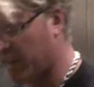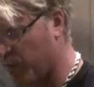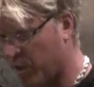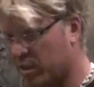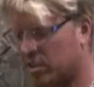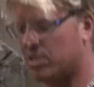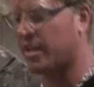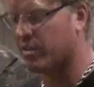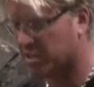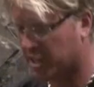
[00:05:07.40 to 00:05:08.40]
where's the
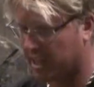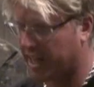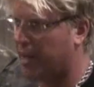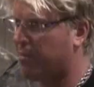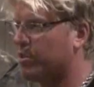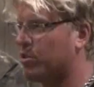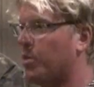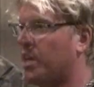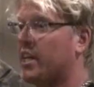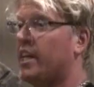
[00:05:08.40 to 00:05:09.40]
shower scene gonna happen so
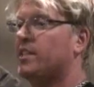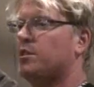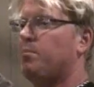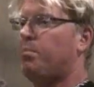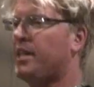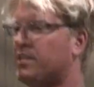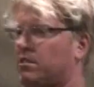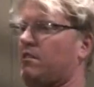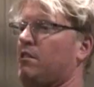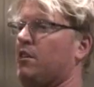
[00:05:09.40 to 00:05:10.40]
we can eat some
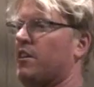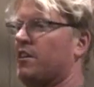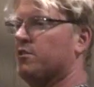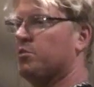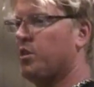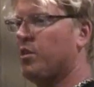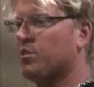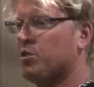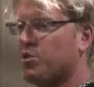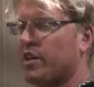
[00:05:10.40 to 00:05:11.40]
pizza?
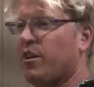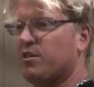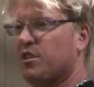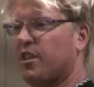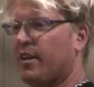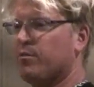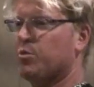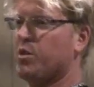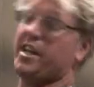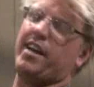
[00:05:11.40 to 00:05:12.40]
When's the shower scene gonna happen
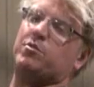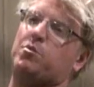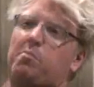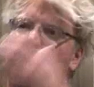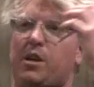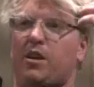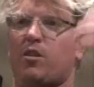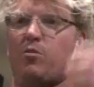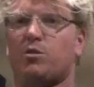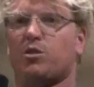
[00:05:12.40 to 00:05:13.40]
so we can have some
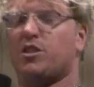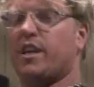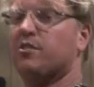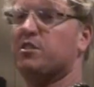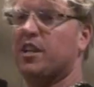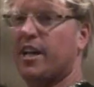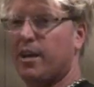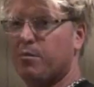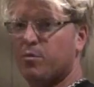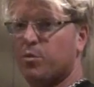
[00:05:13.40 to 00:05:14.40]
beer? When's the shower scene gonna
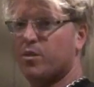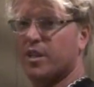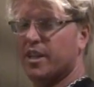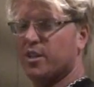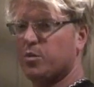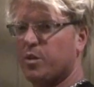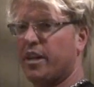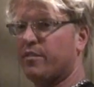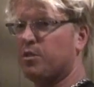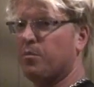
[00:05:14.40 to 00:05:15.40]
happen so we can
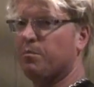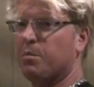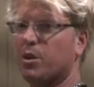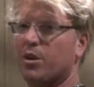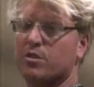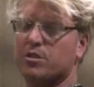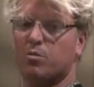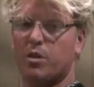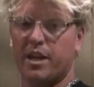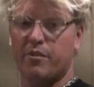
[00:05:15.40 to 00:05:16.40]
have some burgers or
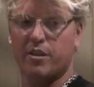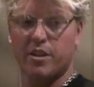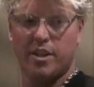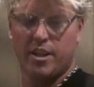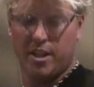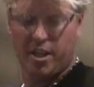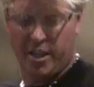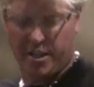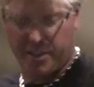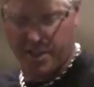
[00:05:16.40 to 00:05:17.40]
whatever?
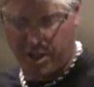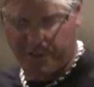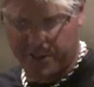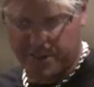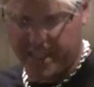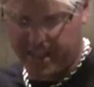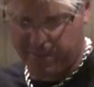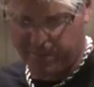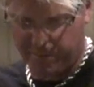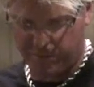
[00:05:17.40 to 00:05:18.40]
And get off this
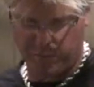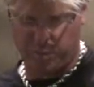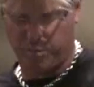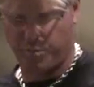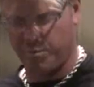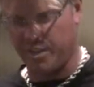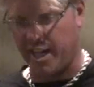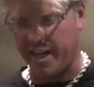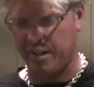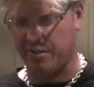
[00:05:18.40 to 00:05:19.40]
damn
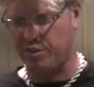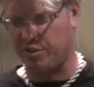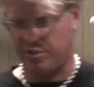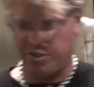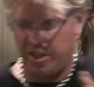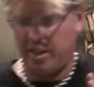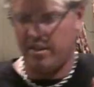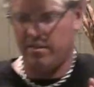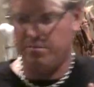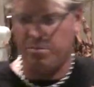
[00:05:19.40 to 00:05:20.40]
diet of just
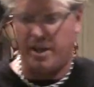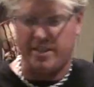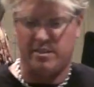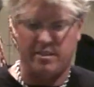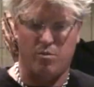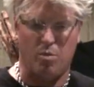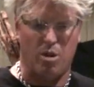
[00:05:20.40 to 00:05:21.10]
chicken breast and